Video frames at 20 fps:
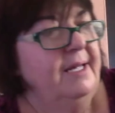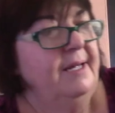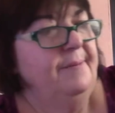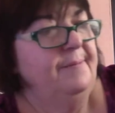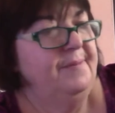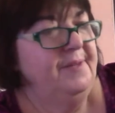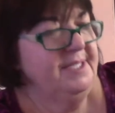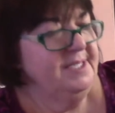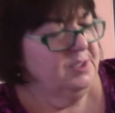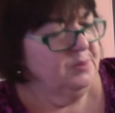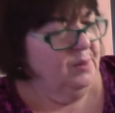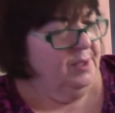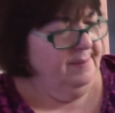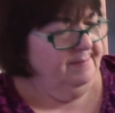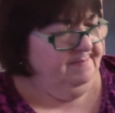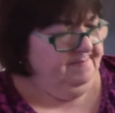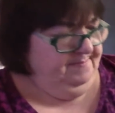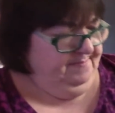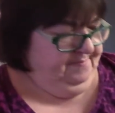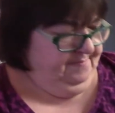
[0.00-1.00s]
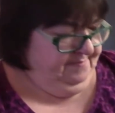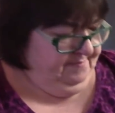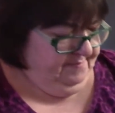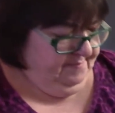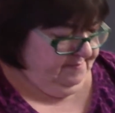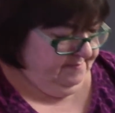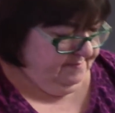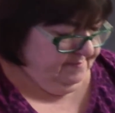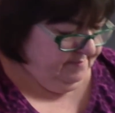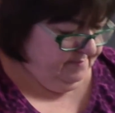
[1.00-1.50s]
This
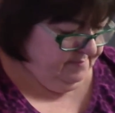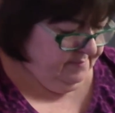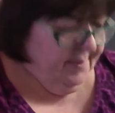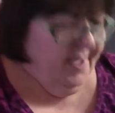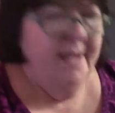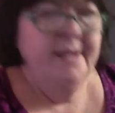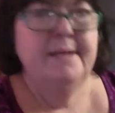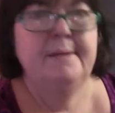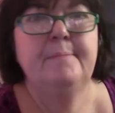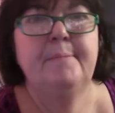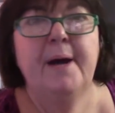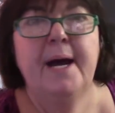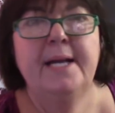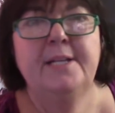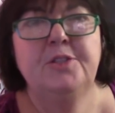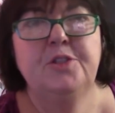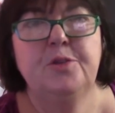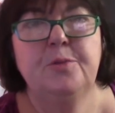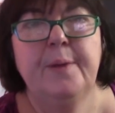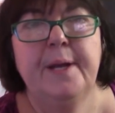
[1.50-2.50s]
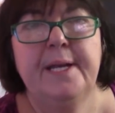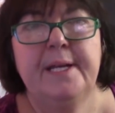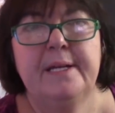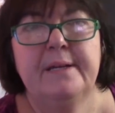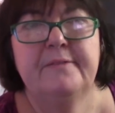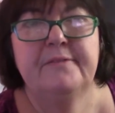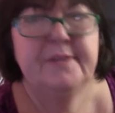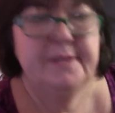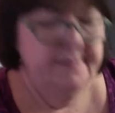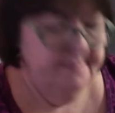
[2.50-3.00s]
one, I didn't buy too many
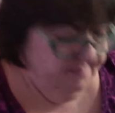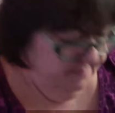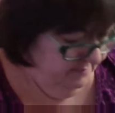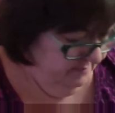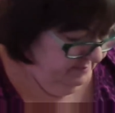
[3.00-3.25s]
of them.